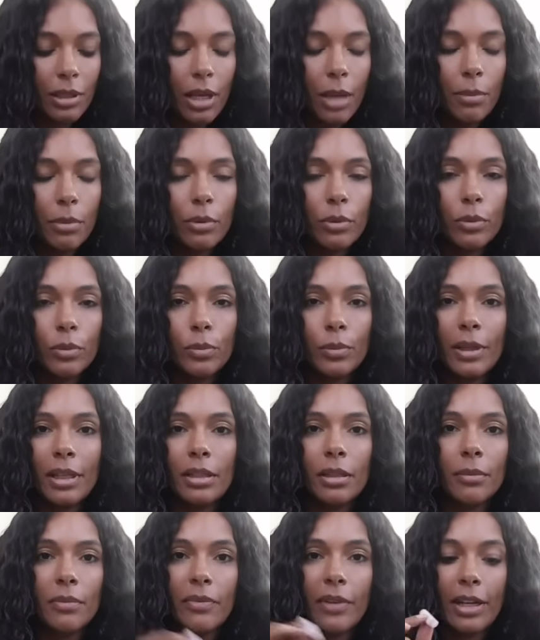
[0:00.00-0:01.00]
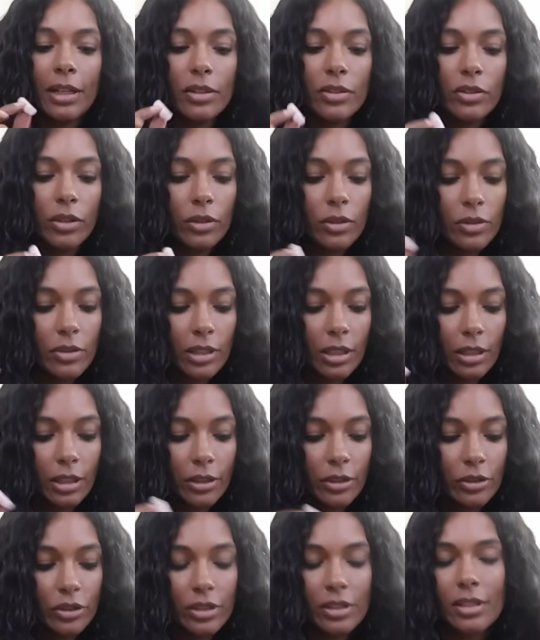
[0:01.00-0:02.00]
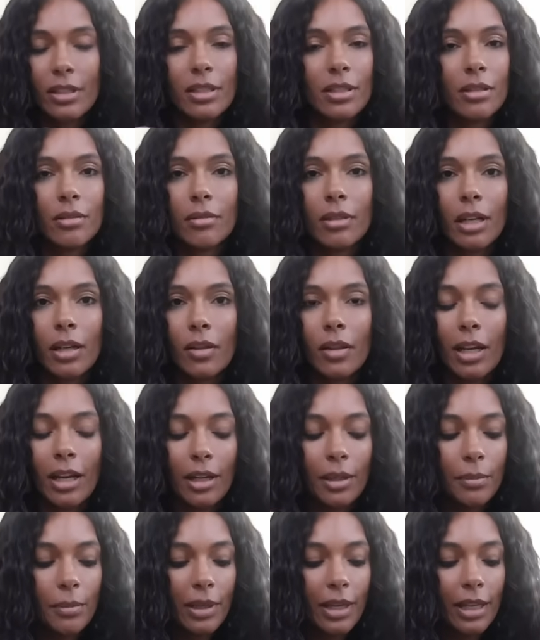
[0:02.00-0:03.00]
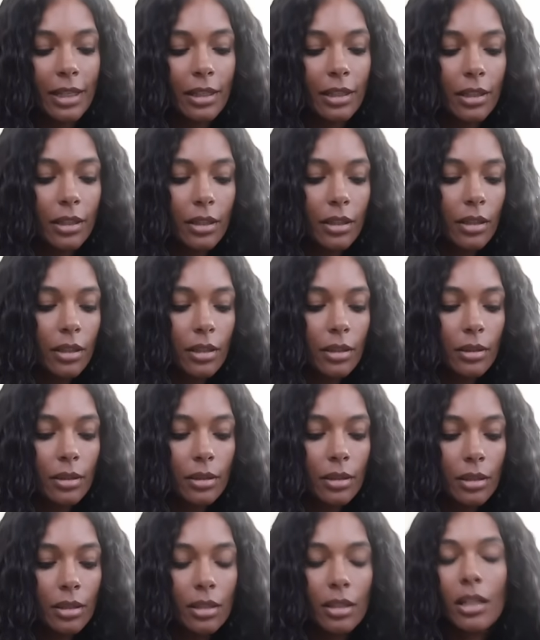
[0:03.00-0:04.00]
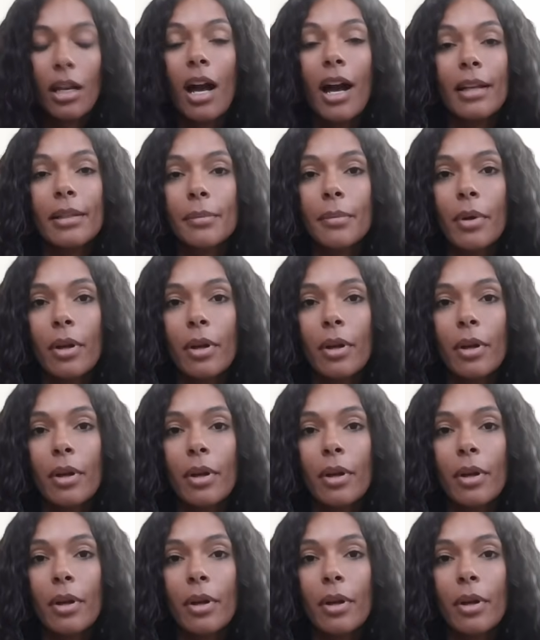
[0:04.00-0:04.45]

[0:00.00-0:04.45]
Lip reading: a couple random fire starters in here just because they're there, but the cotton